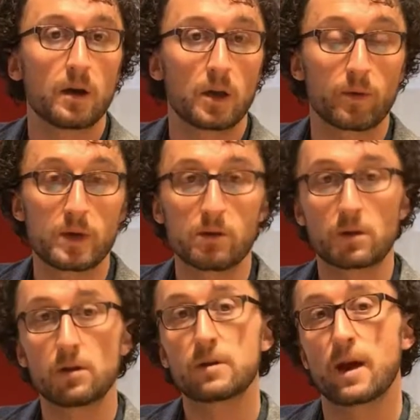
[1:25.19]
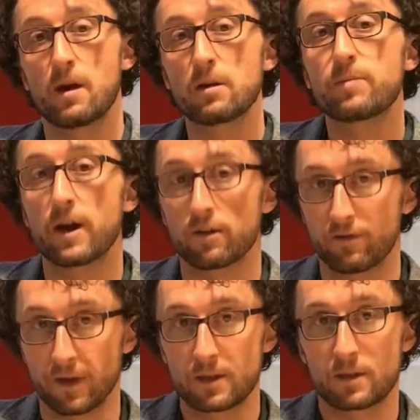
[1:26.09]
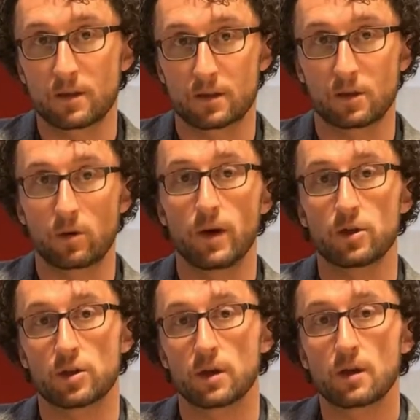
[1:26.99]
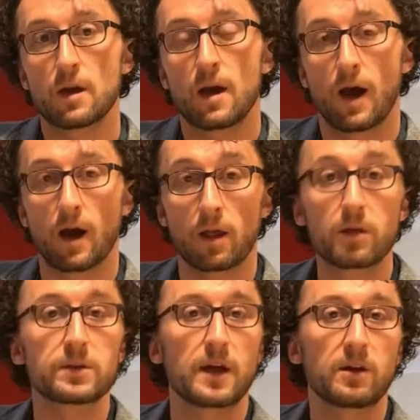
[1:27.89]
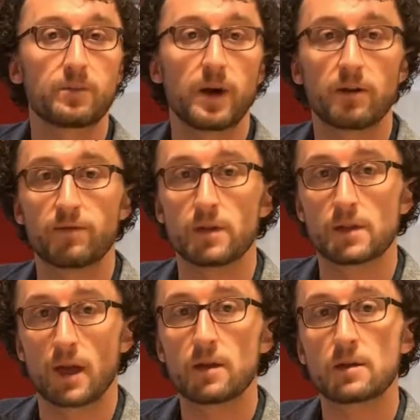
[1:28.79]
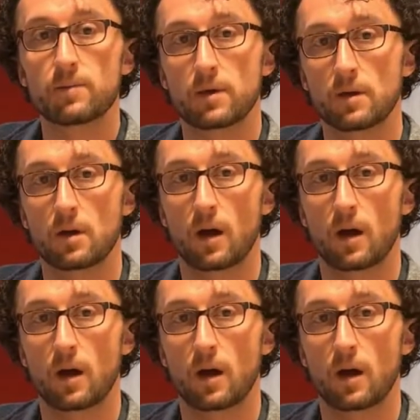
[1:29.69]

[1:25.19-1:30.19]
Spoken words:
Now, when you include the health benefits to this equation, those health benefits end up